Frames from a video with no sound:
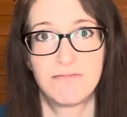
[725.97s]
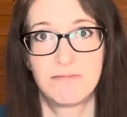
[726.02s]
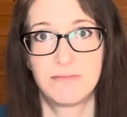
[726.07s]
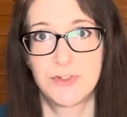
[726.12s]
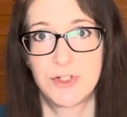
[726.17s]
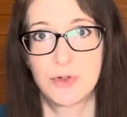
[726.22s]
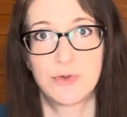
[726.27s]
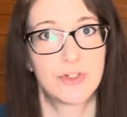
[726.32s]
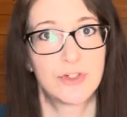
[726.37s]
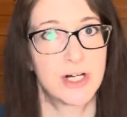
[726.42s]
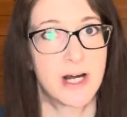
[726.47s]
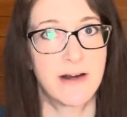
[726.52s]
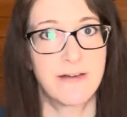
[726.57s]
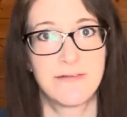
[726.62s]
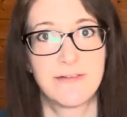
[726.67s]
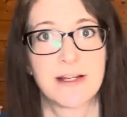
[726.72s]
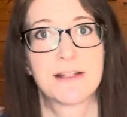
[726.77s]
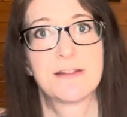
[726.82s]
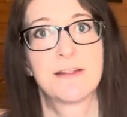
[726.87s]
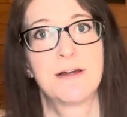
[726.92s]
Don't try to
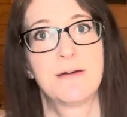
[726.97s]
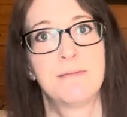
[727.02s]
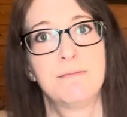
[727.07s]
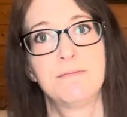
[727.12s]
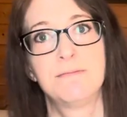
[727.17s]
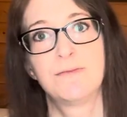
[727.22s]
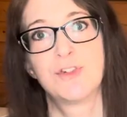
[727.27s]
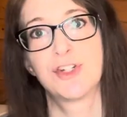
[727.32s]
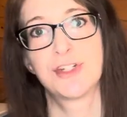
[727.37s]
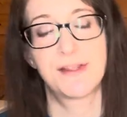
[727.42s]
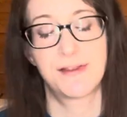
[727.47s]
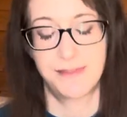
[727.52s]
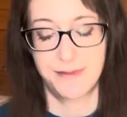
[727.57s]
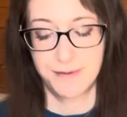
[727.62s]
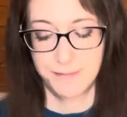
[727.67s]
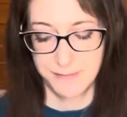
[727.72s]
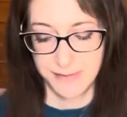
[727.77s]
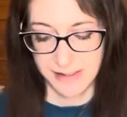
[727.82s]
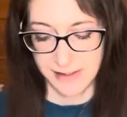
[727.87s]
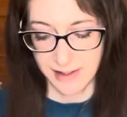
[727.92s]
fix them. Just let
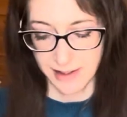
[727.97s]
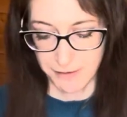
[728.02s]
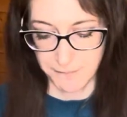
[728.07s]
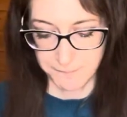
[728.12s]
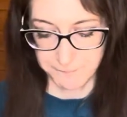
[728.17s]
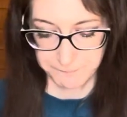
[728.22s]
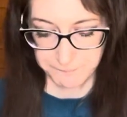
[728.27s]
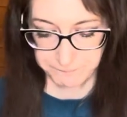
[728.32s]
them be there.